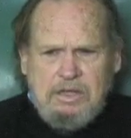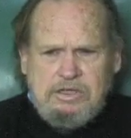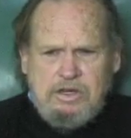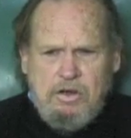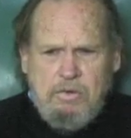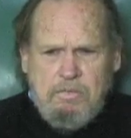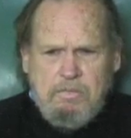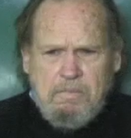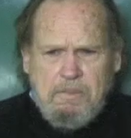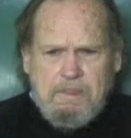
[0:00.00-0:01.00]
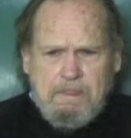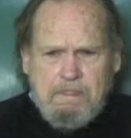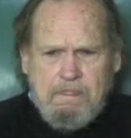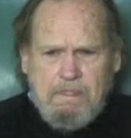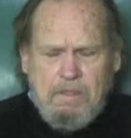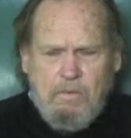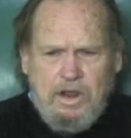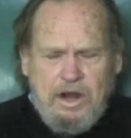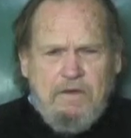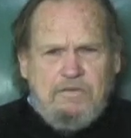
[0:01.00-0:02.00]
So
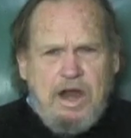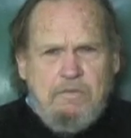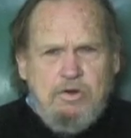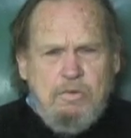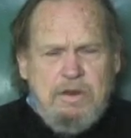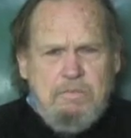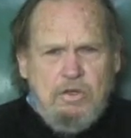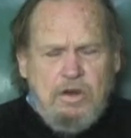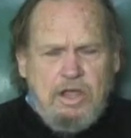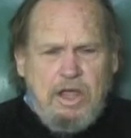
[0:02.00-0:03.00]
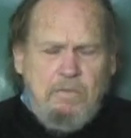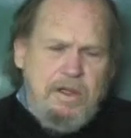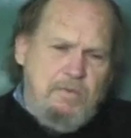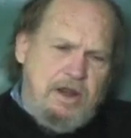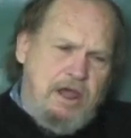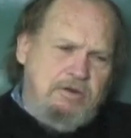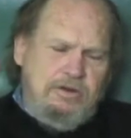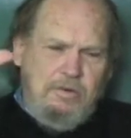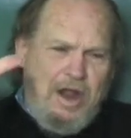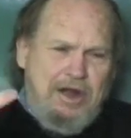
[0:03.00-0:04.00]
we left our room in Munich and we went out
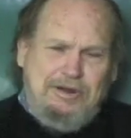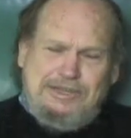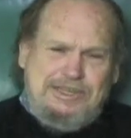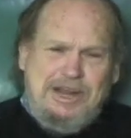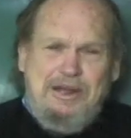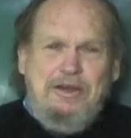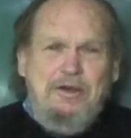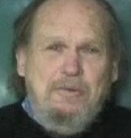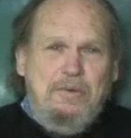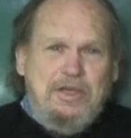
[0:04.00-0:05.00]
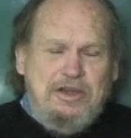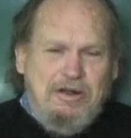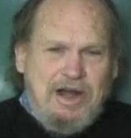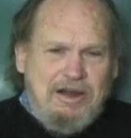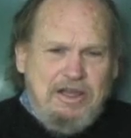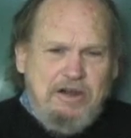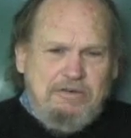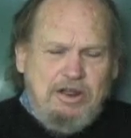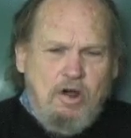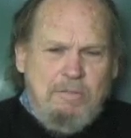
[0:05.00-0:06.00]
to our, what we called our
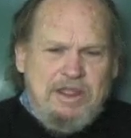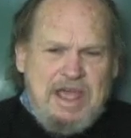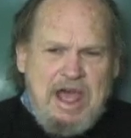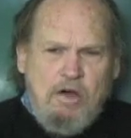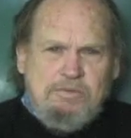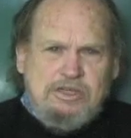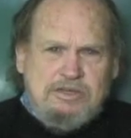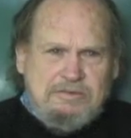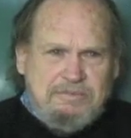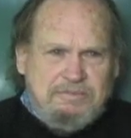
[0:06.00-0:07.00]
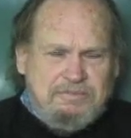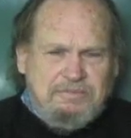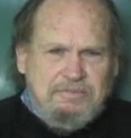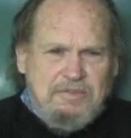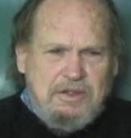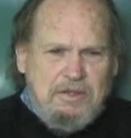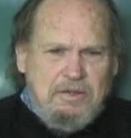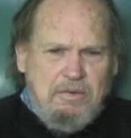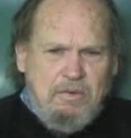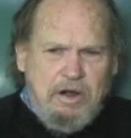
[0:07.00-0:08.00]
country home in the Alps,
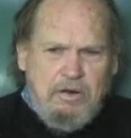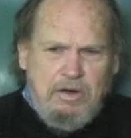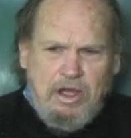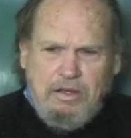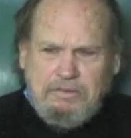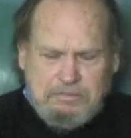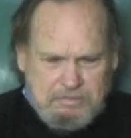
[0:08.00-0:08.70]
where